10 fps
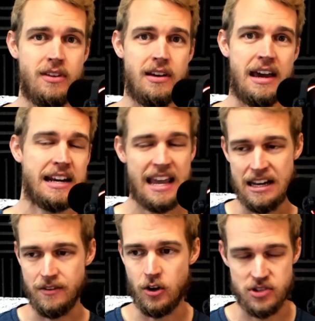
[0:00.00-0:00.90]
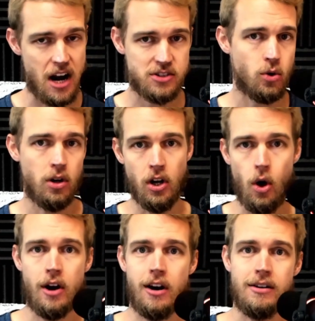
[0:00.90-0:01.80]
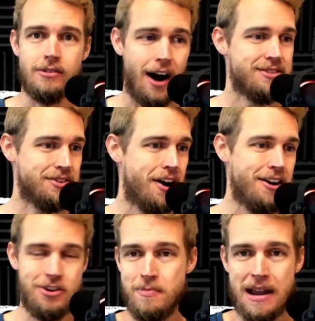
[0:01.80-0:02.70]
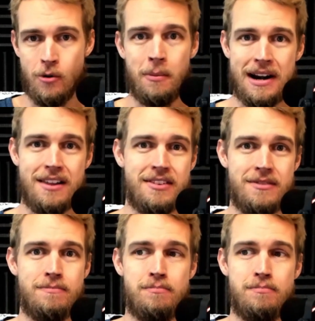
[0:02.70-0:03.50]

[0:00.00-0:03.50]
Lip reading: And again, if you're a doctor or a lawyer, odds are you make more money than